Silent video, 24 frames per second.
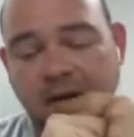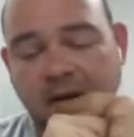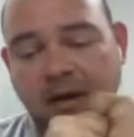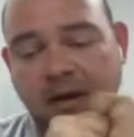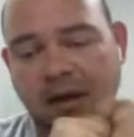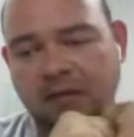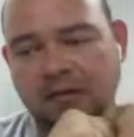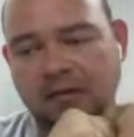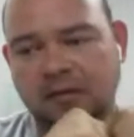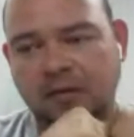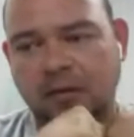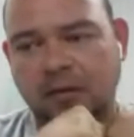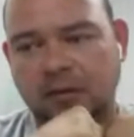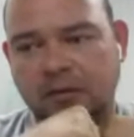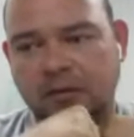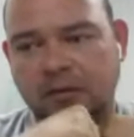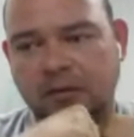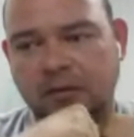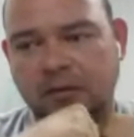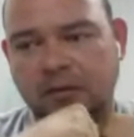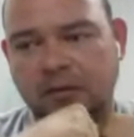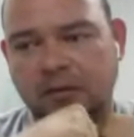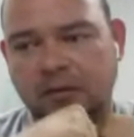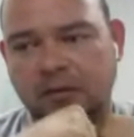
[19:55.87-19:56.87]
like I still
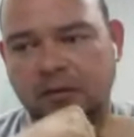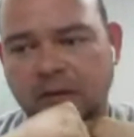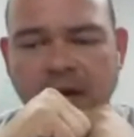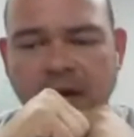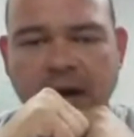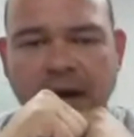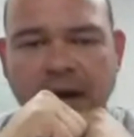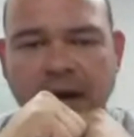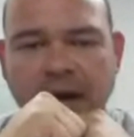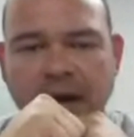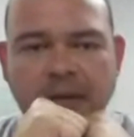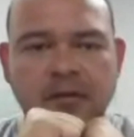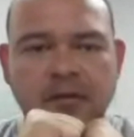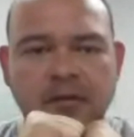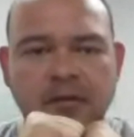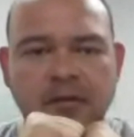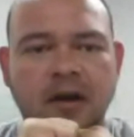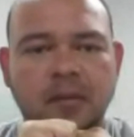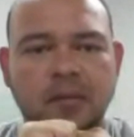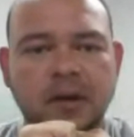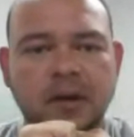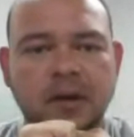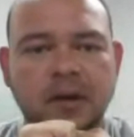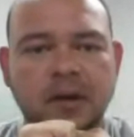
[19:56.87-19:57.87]
do, and I
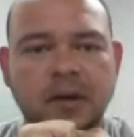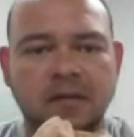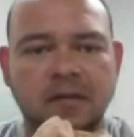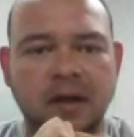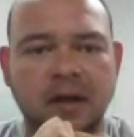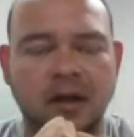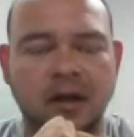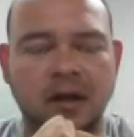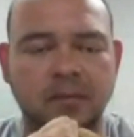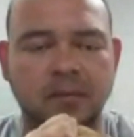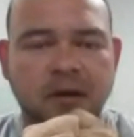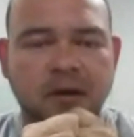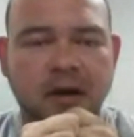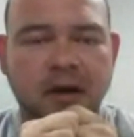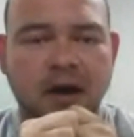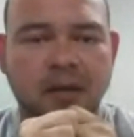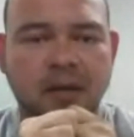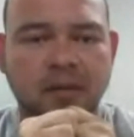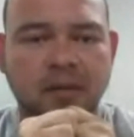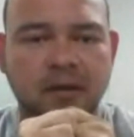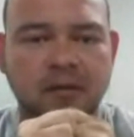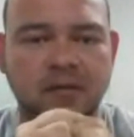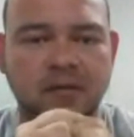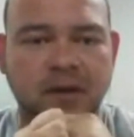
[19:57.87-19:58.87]
was helping develop
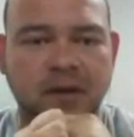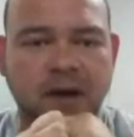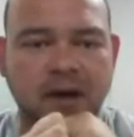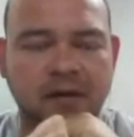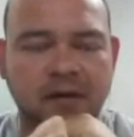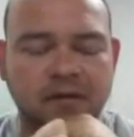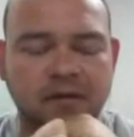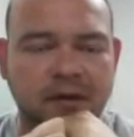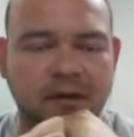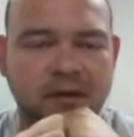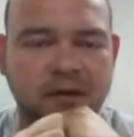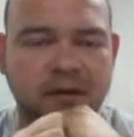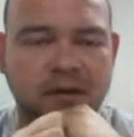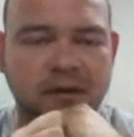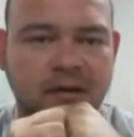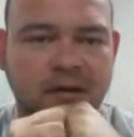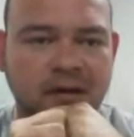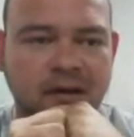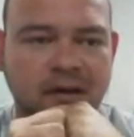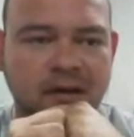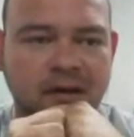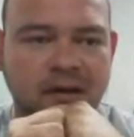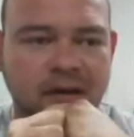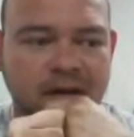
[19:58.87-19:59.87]
the Goblin
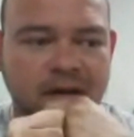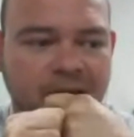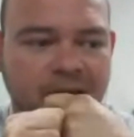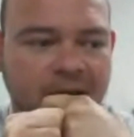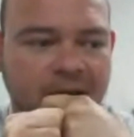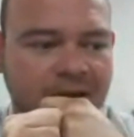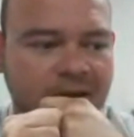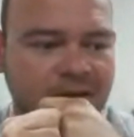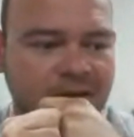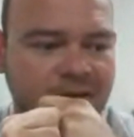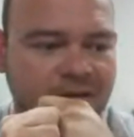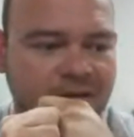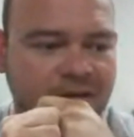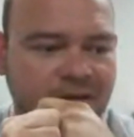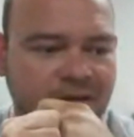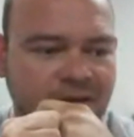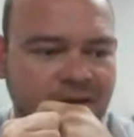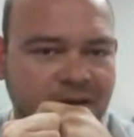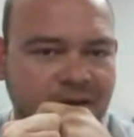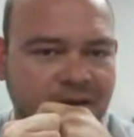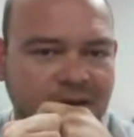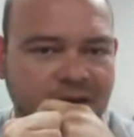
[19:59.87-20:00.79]
500, and